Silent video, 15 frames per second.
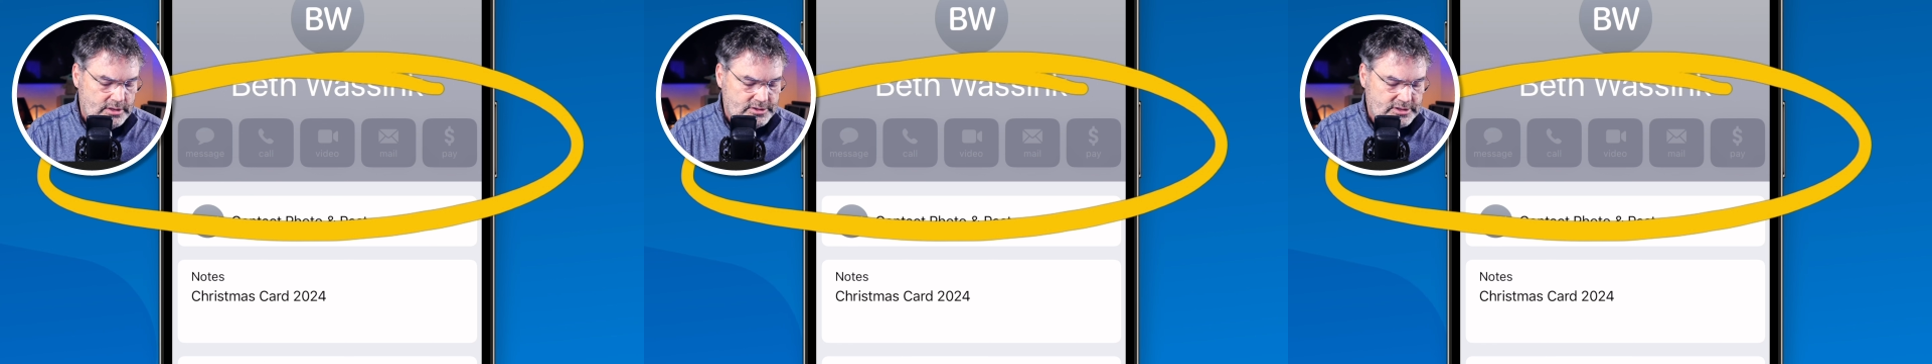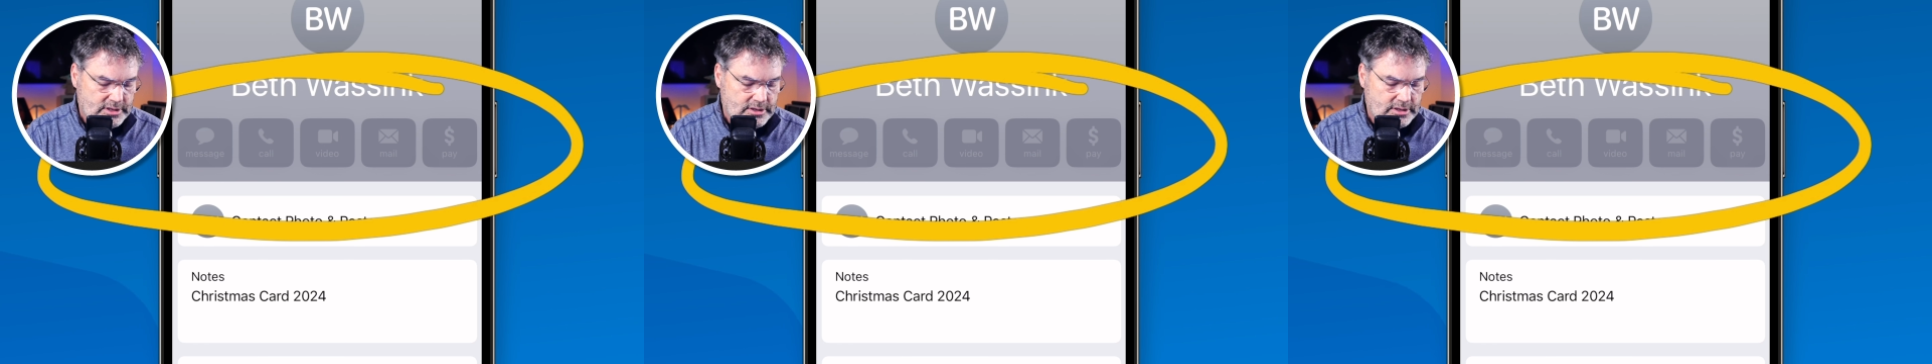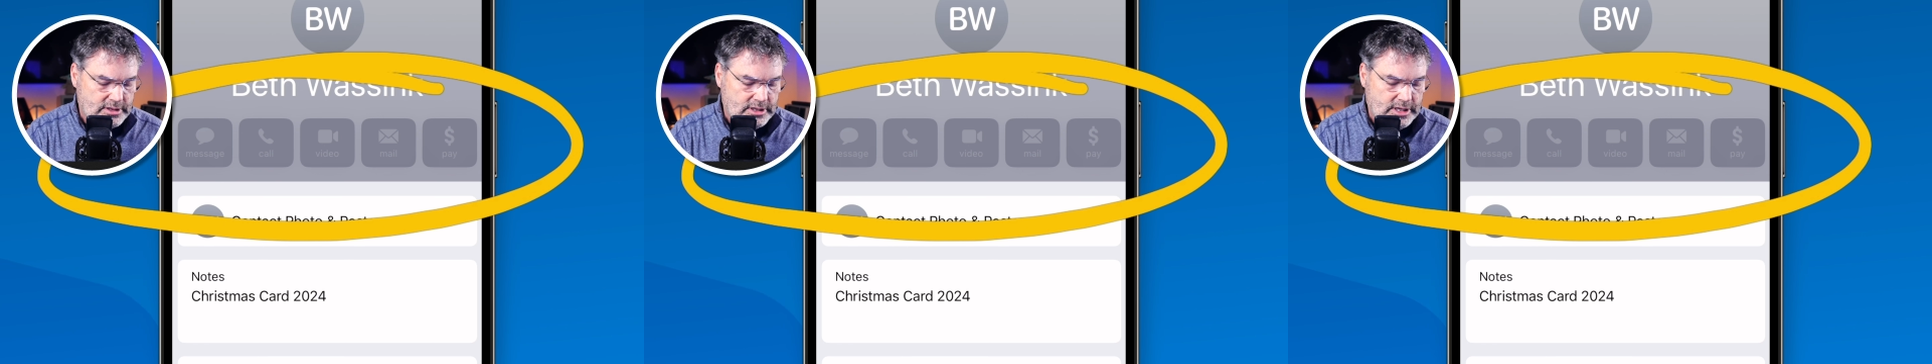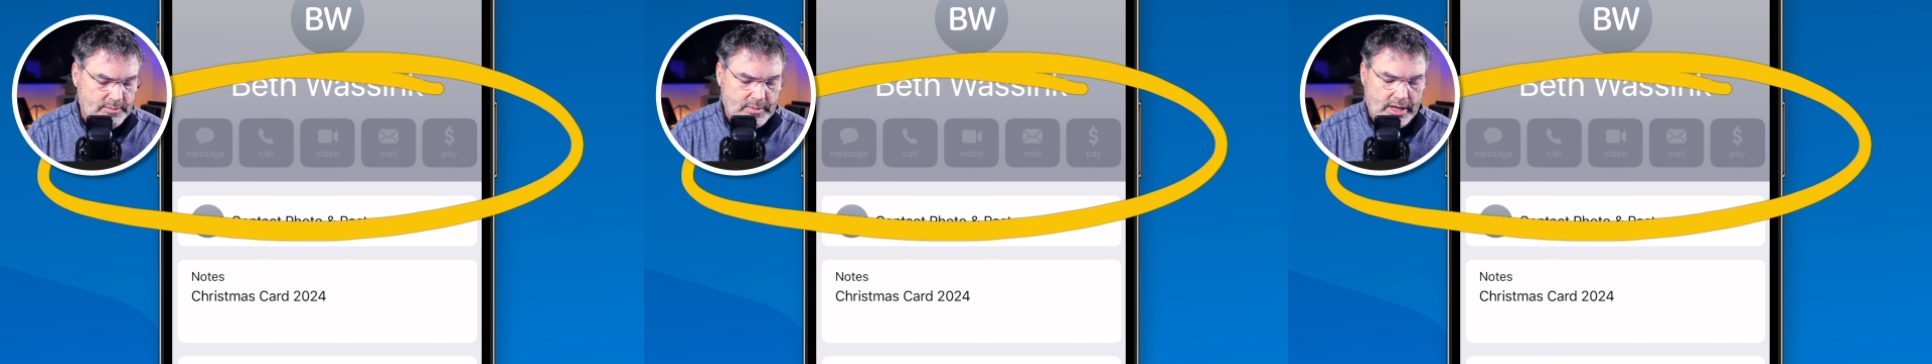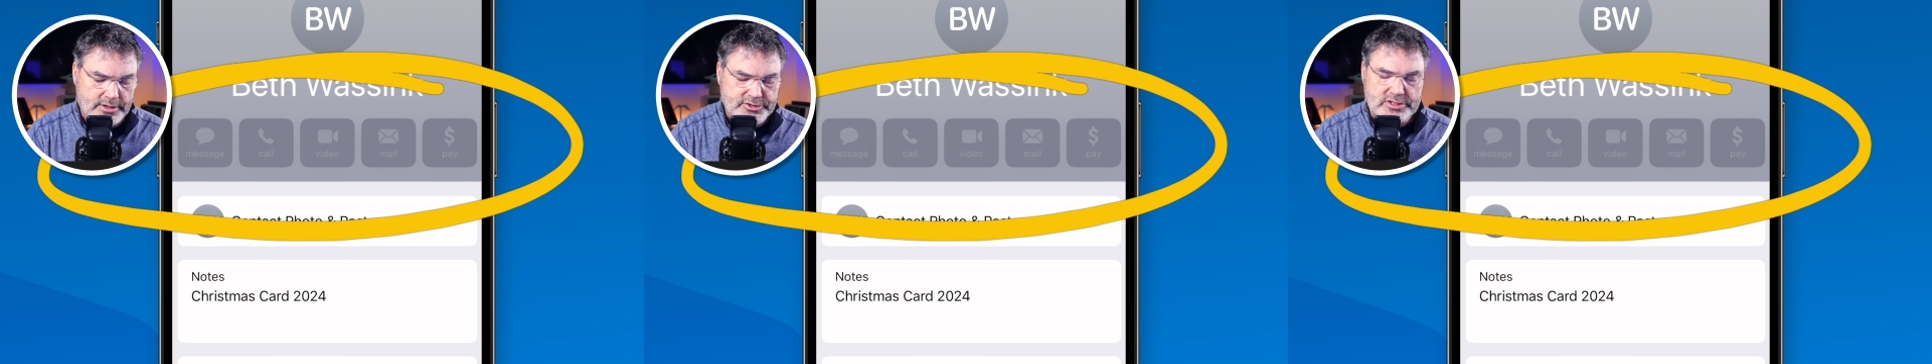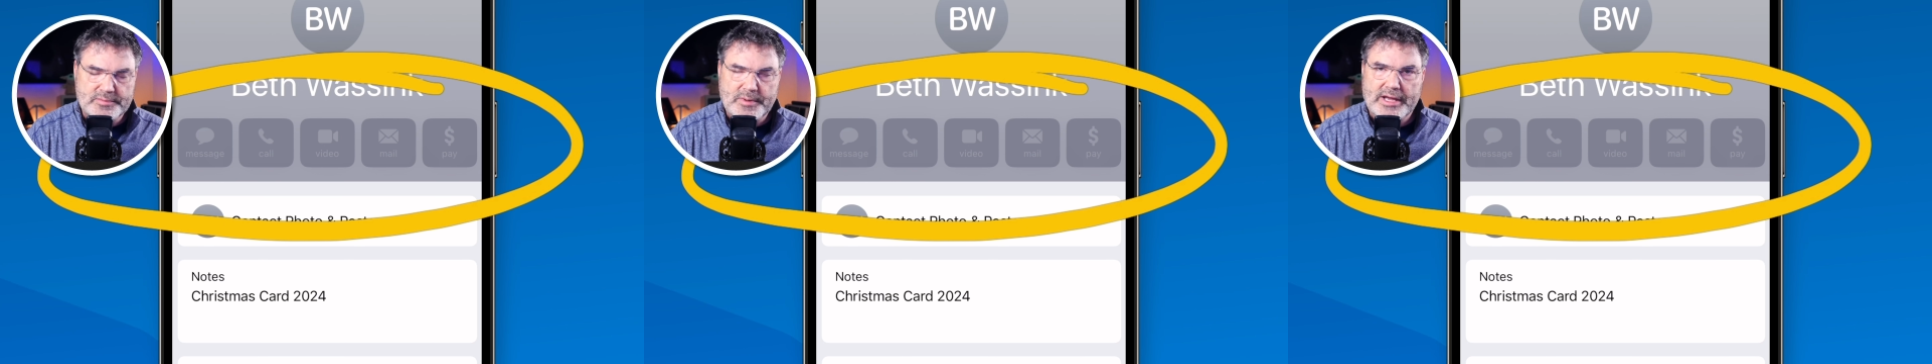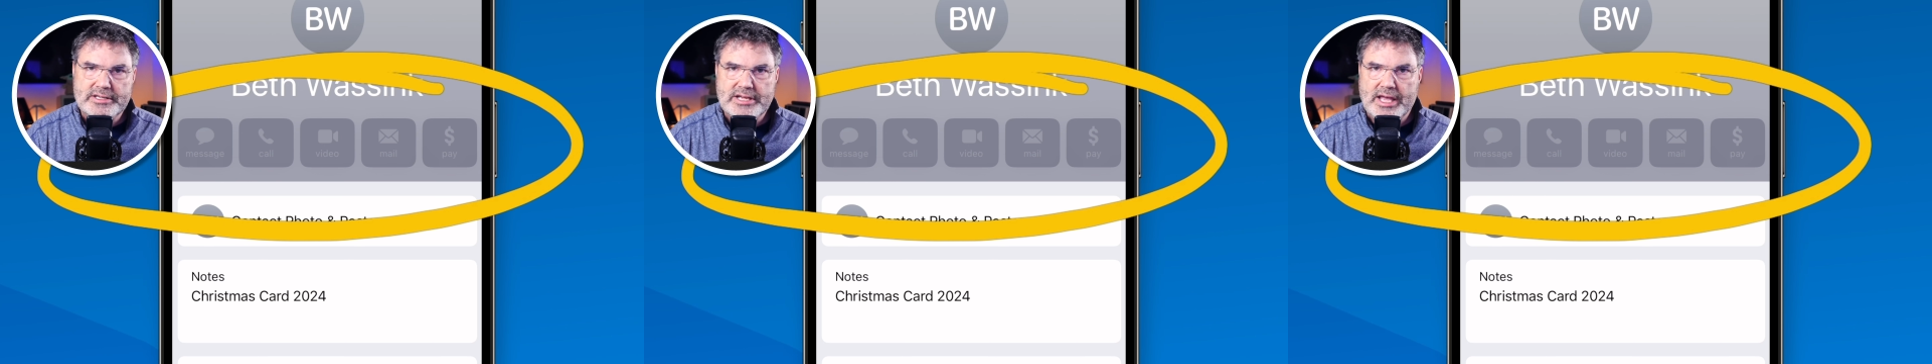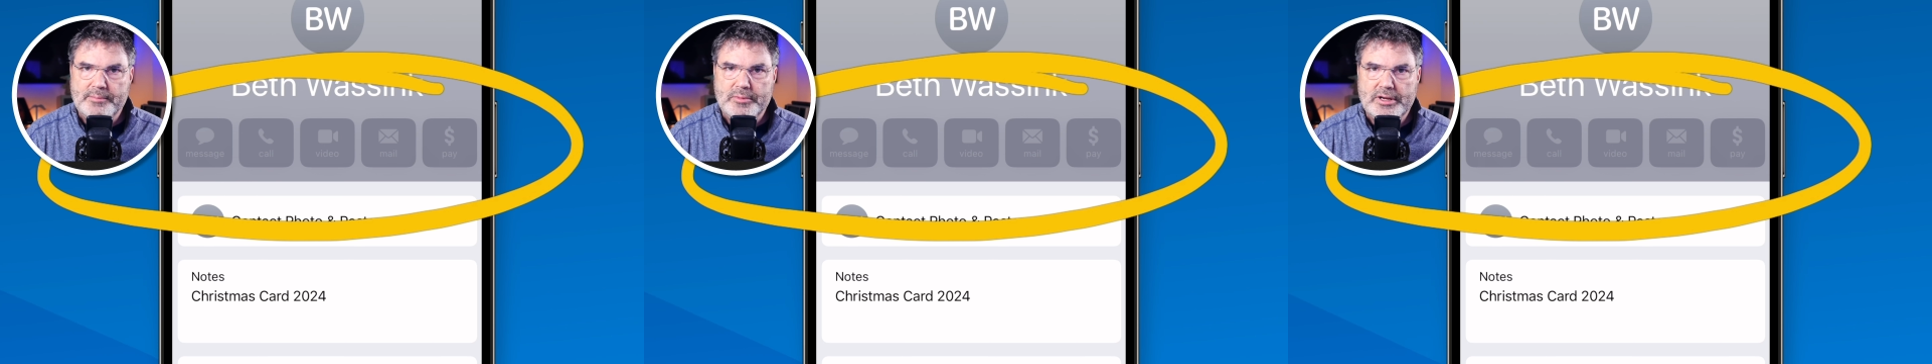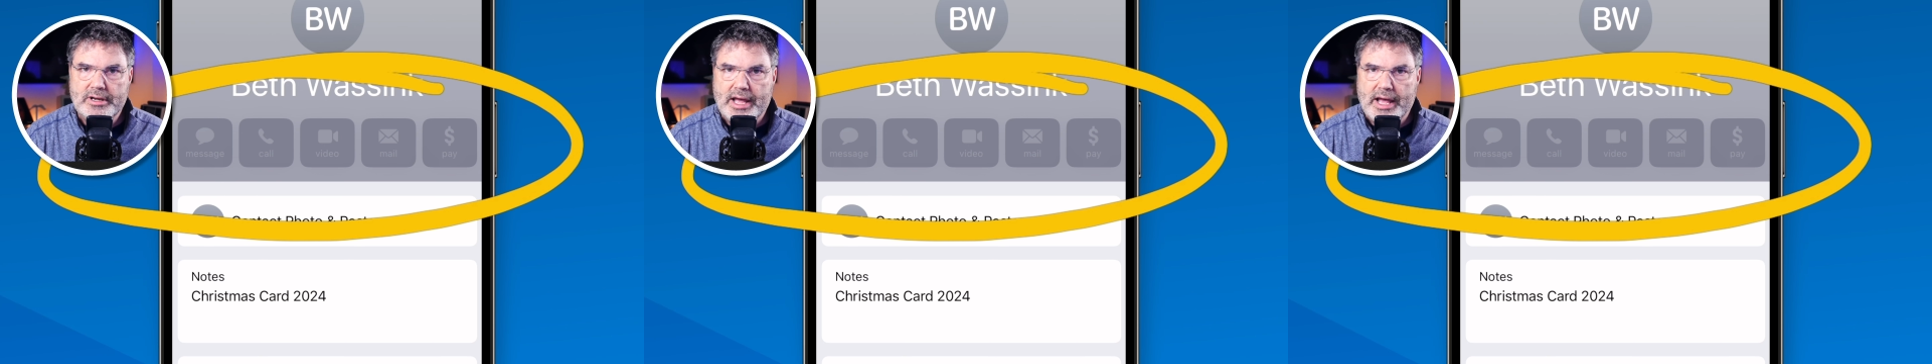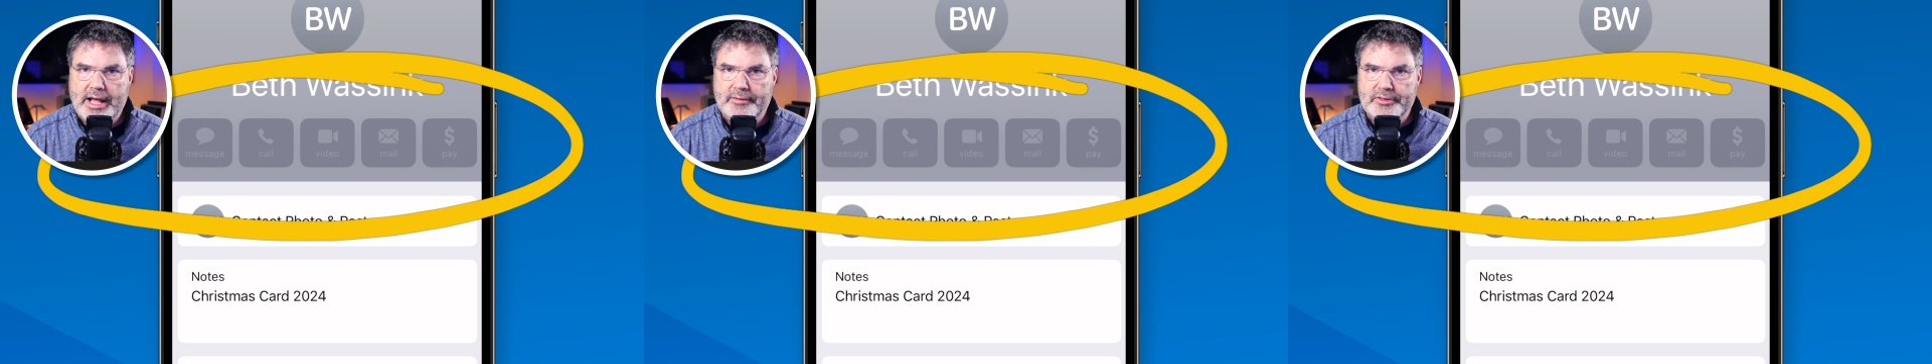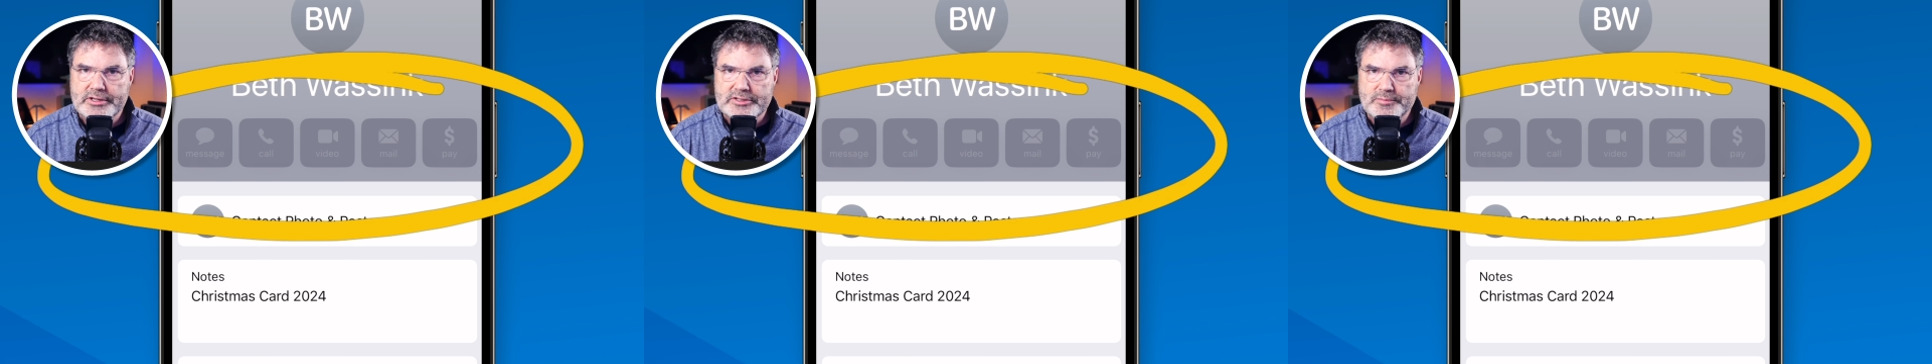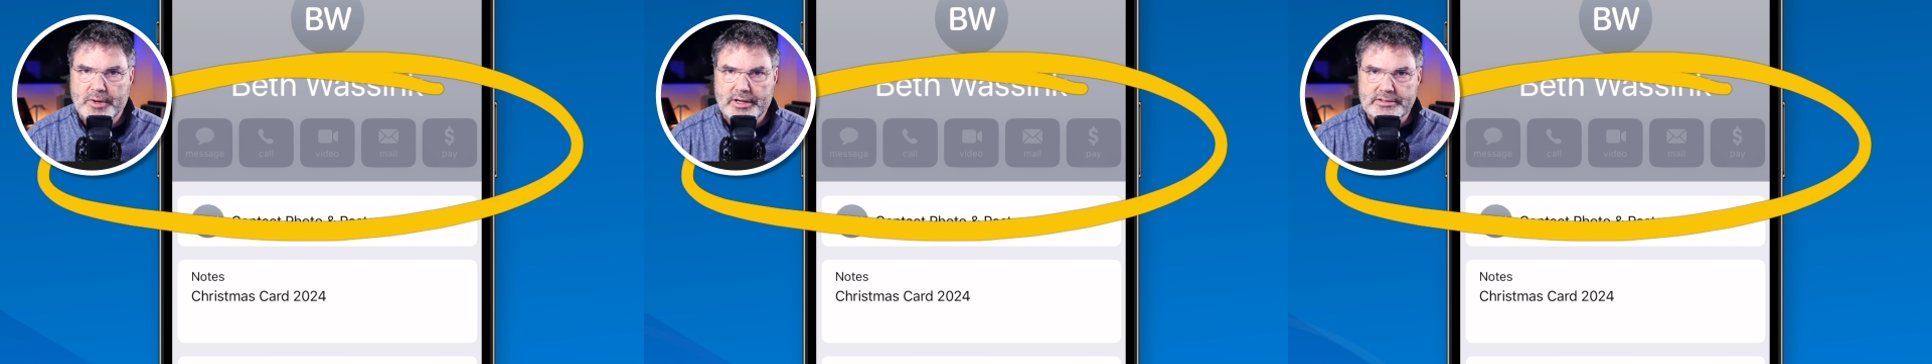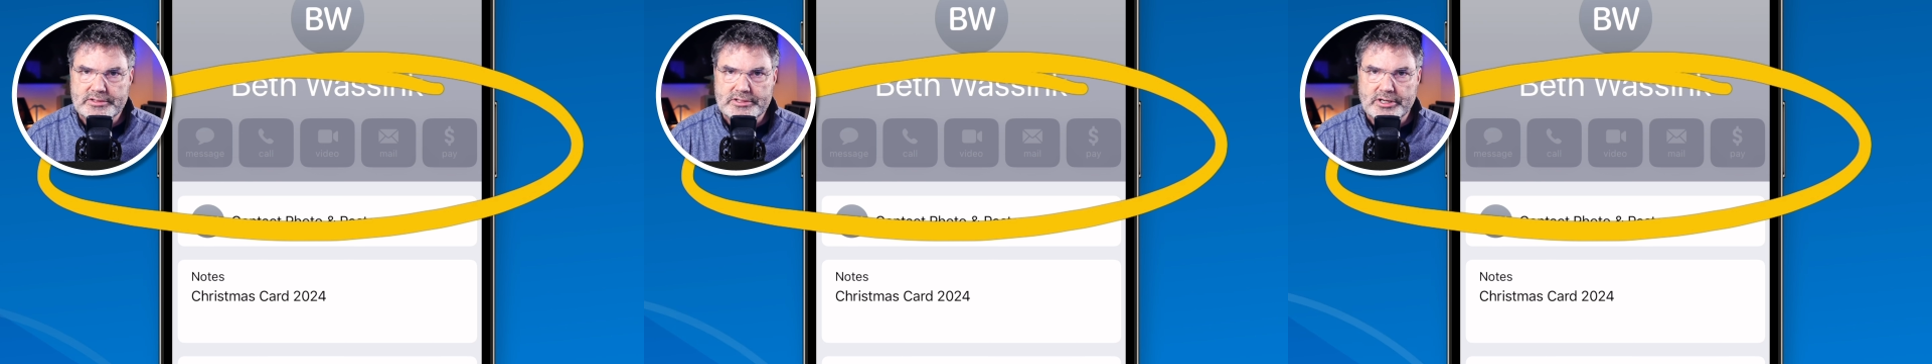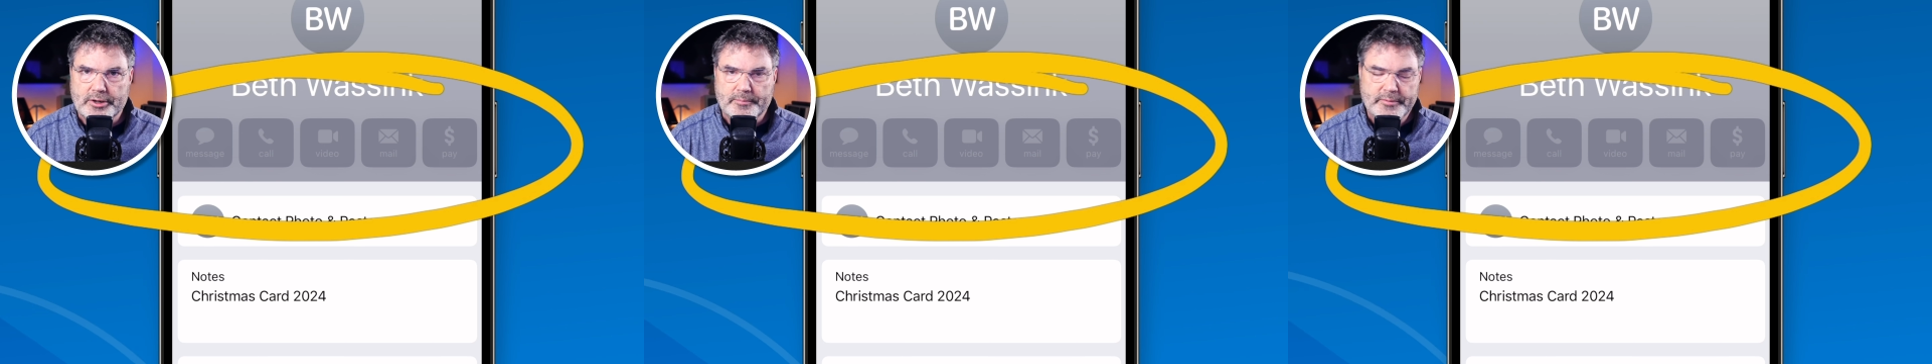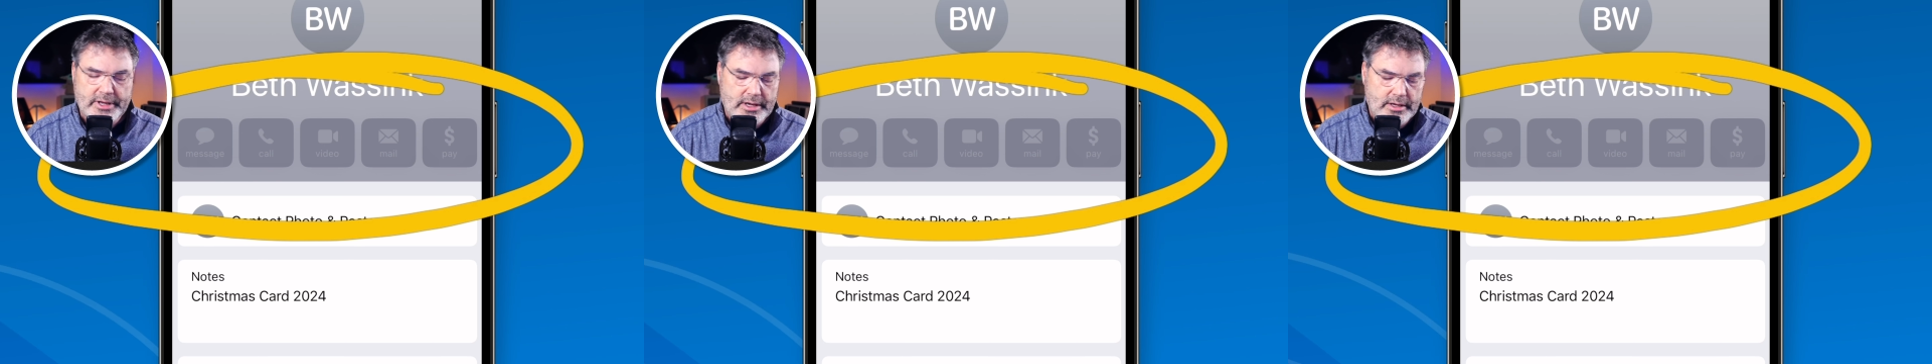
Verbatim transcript: send an email just by tapping on these buttons here.